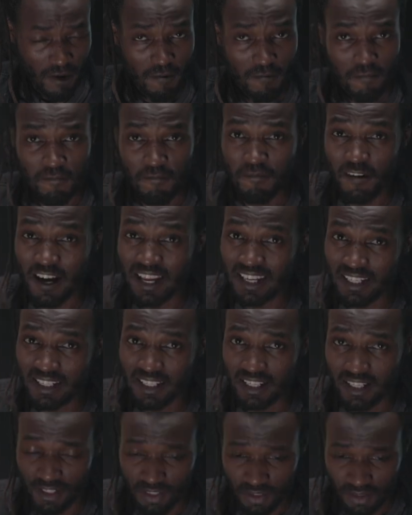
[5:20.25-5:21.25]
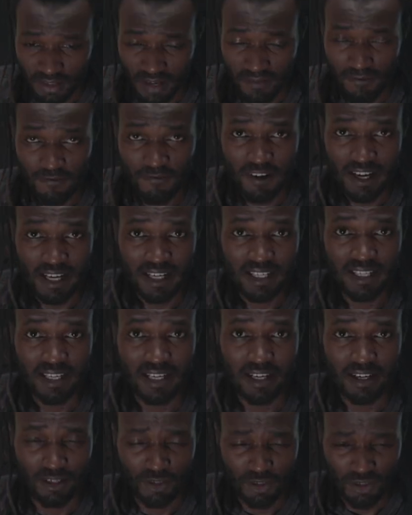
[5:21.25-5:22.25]
Valid
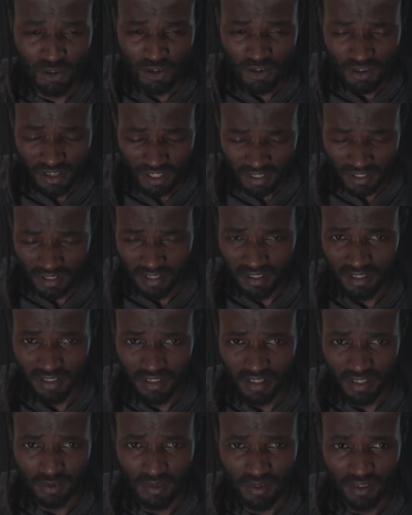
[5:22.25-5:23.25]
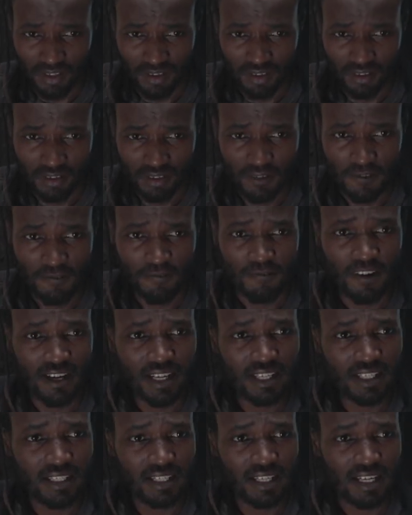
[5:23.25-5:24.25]
Electronics. That's what they call it,
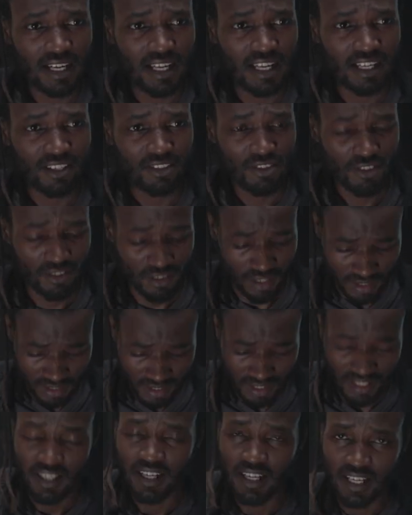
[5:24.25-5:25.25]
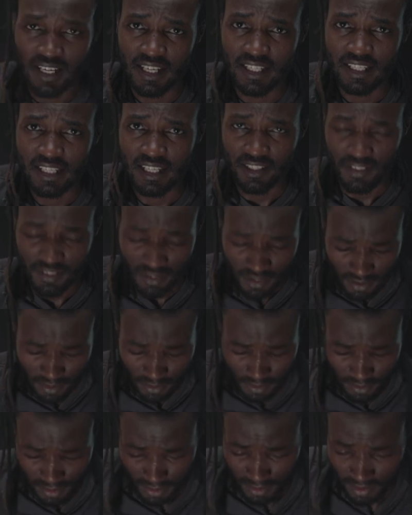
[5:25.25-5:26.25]
Valid Electronics. Yeah, so
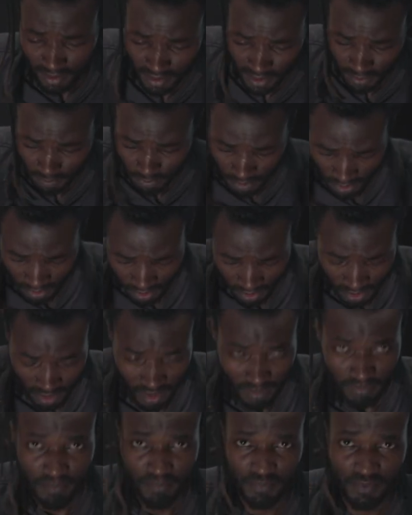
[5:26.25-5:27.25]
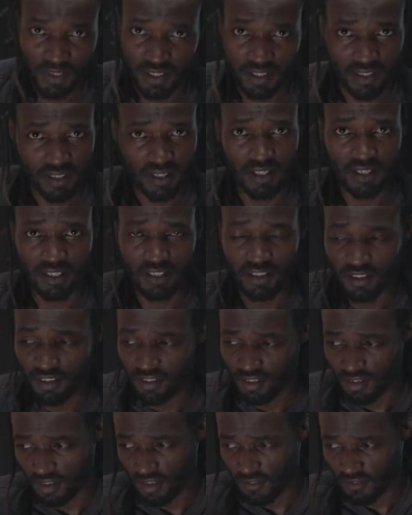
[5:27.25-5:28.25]
this is not a sponsorship, just letting you
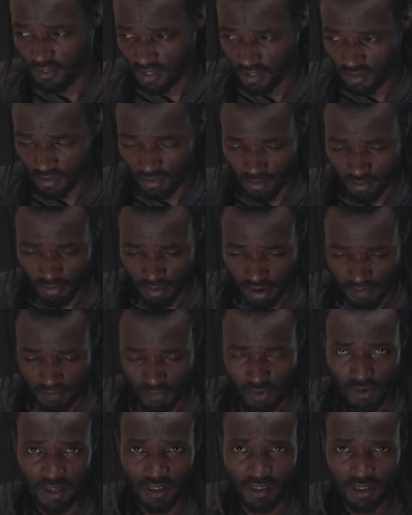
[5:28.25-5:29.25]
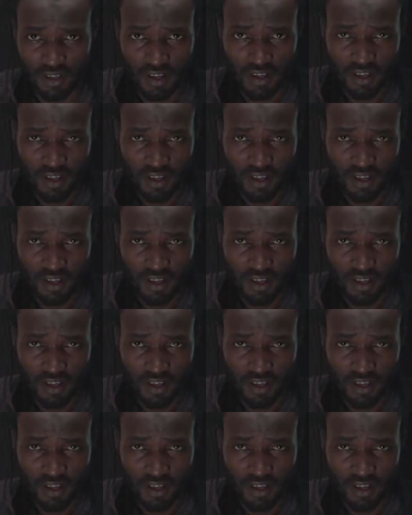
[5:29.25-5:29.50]
know if you need to grab one,